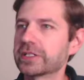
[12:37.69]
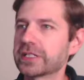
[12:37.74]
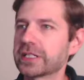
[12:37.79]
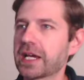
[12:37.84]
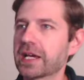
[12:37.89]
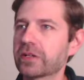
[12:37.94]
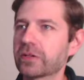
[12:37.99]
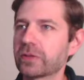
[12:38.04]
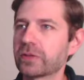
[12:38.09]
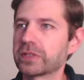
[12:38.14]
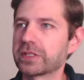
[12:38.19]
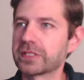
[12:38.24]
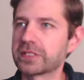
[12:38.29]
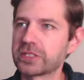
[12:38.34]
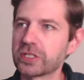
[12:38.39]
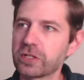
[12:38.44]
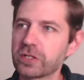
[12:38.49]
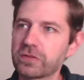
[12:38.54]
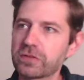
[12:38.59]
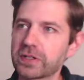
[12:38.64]
together with the
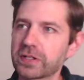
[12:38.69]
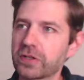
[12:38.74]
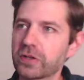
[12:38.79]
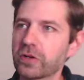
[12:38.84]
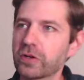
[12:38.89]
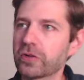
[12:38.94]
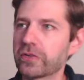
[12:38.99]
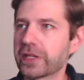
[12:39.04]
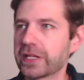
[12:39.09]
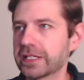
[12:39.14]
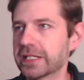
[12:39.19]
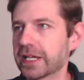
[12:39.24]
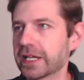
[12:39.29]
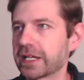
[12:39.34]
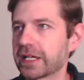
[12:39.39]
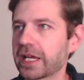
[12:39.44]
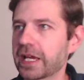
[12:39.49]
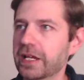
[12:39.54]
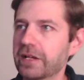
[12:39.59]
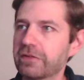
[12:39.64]
silver and gold that he
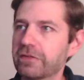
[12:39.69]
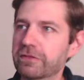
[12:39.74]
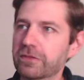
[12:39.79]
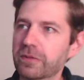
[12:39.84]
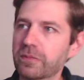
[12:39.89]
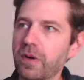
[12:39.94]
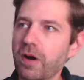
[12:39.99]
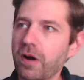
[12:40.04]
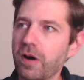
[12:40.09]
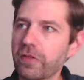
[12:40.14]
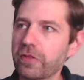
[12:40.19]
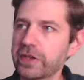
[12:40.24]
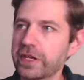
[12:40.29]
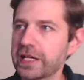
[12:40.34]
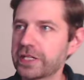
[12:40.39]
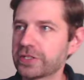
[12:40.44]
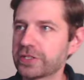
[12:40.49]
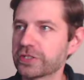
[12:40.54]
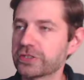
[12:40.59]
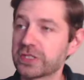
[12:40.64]
dedicated from all the
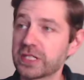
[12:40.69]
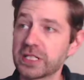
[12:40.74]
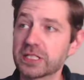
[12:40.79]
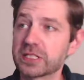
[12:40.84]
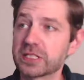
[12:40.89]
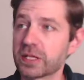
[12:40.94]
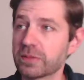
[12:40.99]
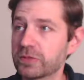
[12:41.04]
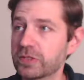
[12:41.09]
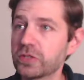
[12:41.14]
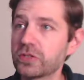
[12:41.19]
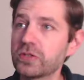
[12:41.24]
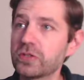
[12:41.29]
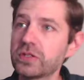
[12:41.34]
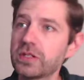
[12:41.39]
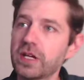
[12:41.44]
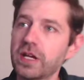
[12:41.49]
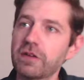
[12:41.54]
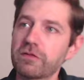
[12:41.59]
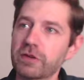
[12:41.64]
nations he
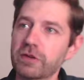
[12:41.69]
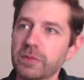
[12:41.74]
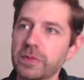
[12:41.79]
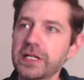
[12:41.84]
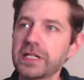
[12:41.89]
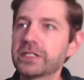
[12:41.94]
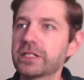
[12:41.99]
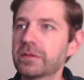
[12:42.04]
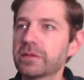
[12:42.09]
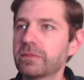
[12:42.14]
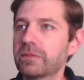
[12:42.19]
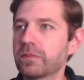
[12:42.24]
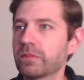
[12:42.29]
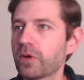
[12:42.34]
subdued from Edom,